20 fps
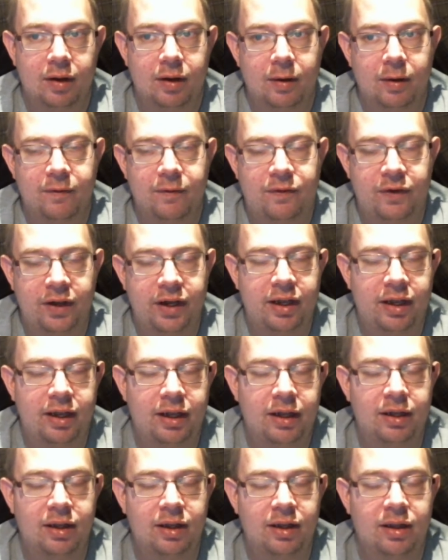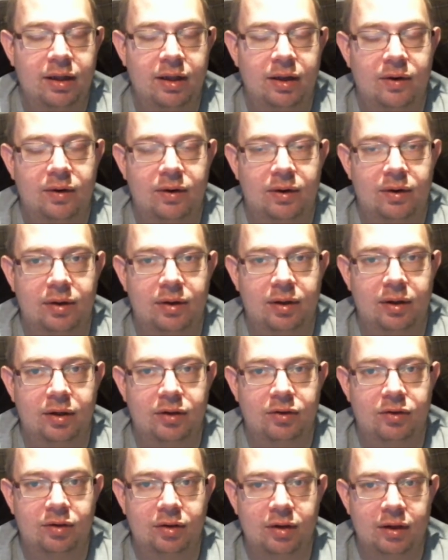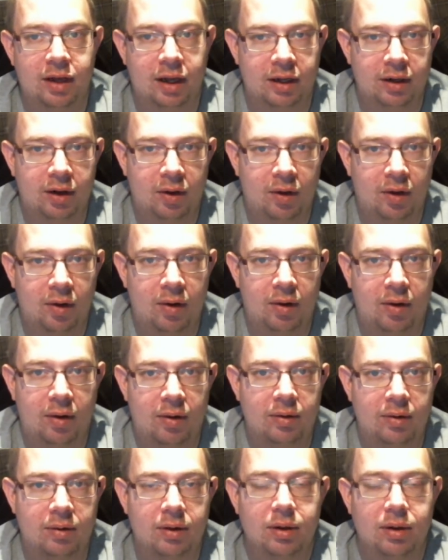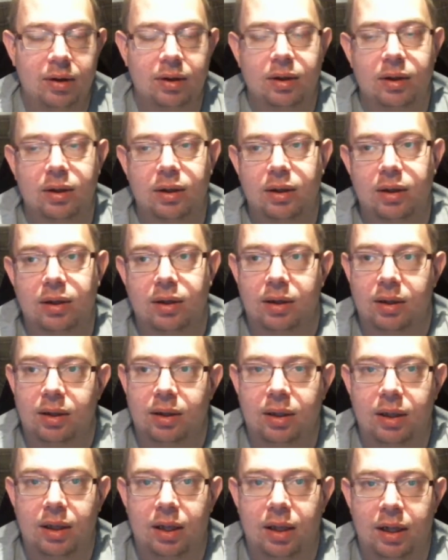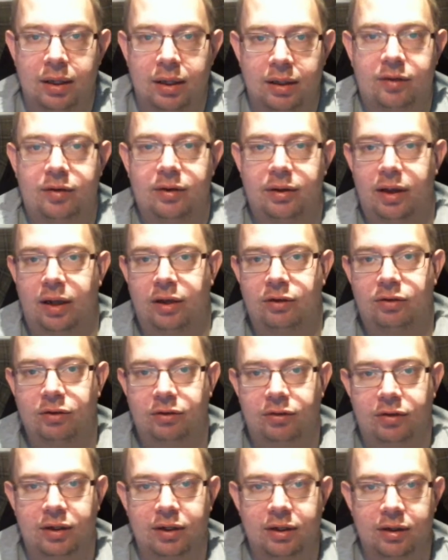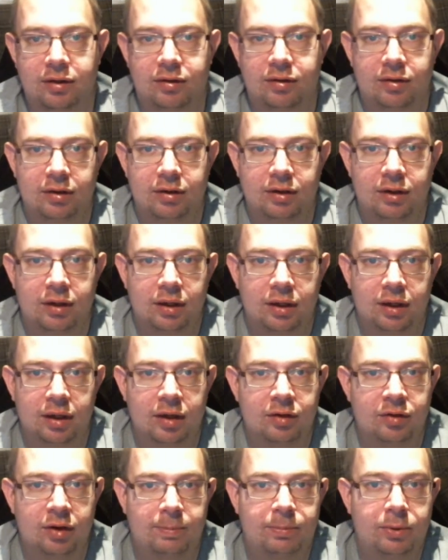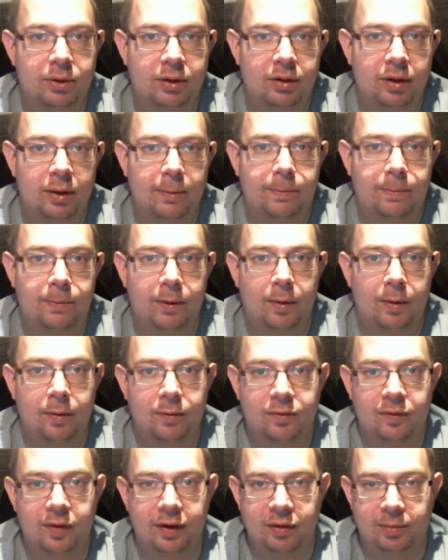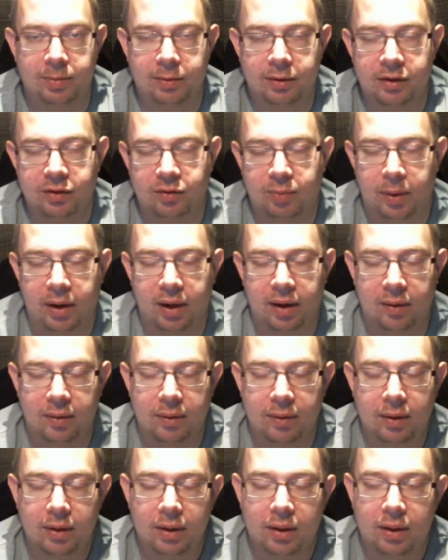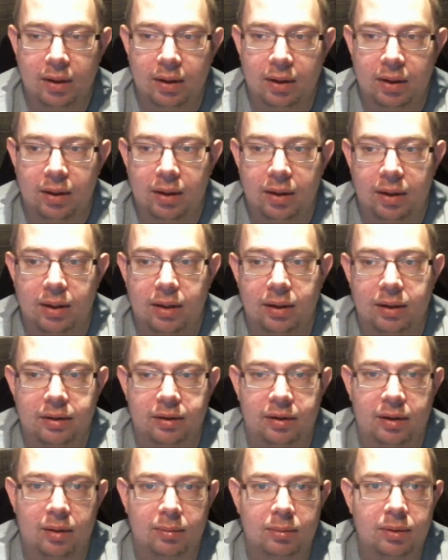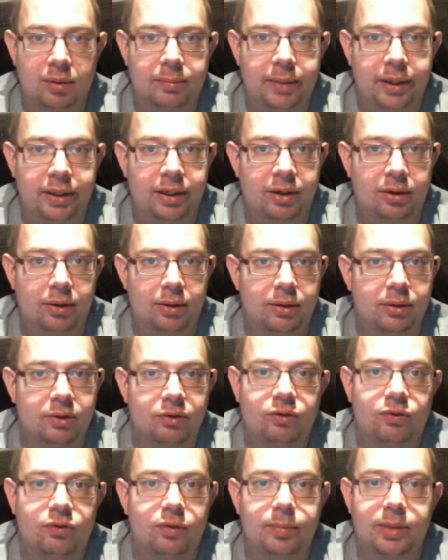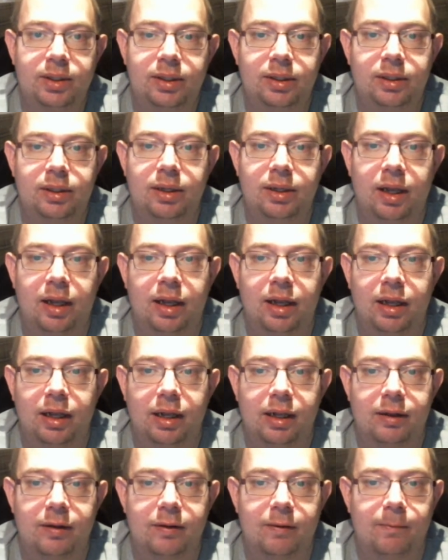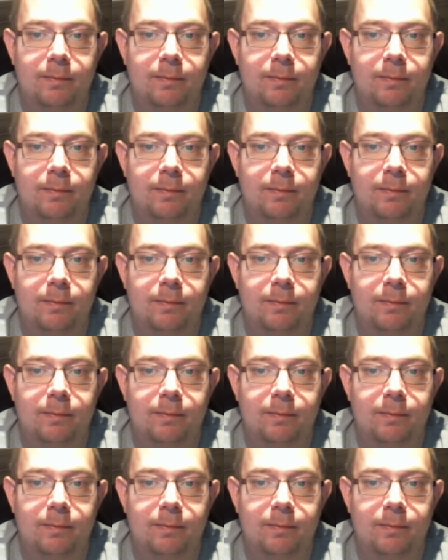fit in or at least get along. And I think I succeeded, as I put it up on Facebook as well. There were many hurdles for me and